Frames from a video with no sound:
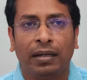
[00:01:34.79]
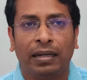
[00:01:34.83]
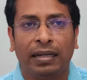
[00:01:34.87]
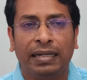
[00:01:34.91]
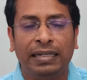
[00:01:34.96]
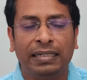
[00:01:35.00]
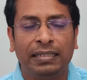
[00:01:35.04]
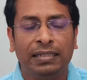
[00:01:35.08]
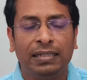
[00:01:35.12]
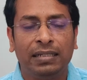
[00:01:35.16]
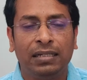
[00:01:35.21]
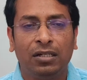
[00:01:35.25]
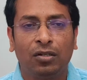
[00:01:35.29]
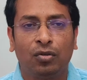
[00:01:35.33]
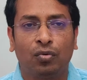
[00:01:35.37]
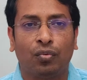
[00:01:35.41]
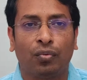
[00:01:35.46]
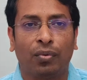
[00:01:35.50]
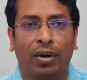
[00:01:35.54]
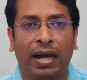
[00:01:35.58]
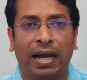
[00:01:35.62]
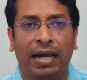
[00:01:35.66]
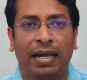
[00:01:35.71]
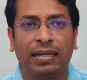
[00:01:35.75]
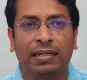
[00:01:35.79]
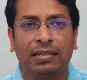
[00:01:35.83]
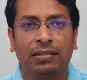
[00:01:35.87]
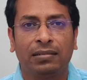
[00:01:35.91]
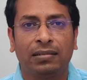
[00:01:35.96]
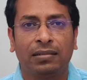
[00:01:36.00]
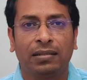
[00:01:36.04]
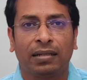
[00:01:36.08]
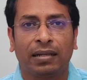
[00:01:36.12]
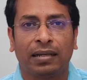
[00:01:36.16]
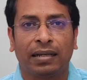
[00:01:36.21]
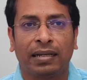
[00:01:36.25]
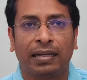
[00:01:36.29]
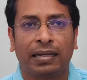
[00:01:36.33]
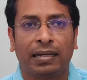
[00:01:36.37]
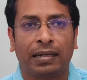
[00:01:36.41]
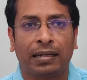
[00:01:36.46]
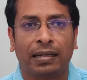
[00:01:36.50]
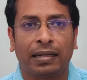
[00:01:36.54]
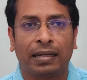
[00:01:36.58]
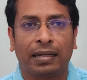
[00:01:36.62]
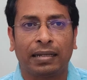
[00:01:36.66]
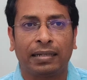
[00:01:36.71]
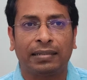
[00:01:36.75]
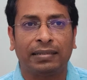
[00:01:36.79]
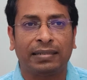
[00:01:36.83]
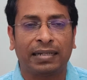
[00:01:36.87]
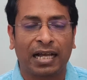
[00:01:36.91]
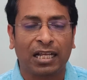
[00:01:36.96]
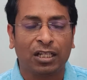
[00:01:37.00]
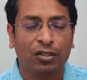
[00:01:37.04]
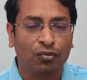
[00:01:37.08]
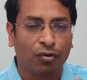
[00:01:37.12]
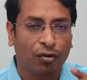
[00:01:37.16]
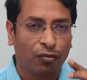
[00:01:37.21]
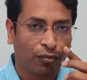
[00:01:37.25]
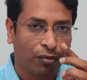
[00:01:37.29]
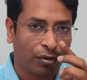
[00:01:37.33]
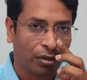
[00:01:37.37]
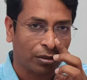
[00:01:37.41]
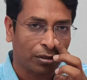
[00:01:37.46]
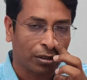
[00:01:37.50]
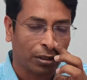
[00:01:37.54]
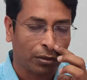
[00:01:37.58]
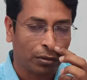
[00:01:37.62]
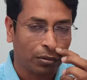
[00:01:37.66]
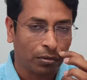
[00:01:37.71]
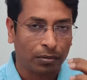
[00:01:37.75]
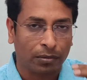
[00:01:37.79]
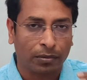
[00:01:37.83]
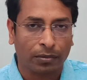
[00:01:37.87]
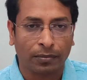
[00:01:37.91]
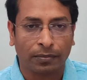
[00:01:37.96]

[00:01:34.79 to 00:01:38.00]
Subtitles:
it requires a transfer function.